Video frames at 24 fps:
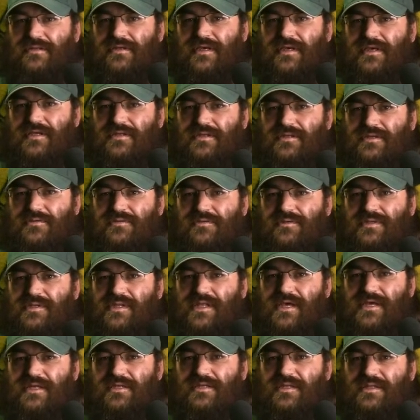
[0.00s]
used
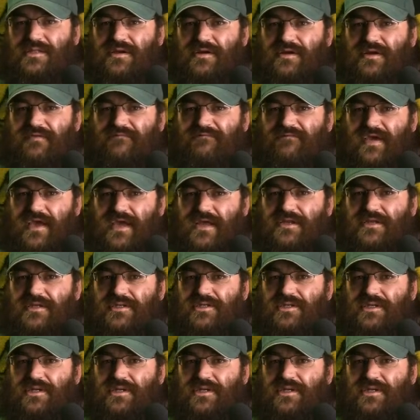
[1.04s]
that to their advantage.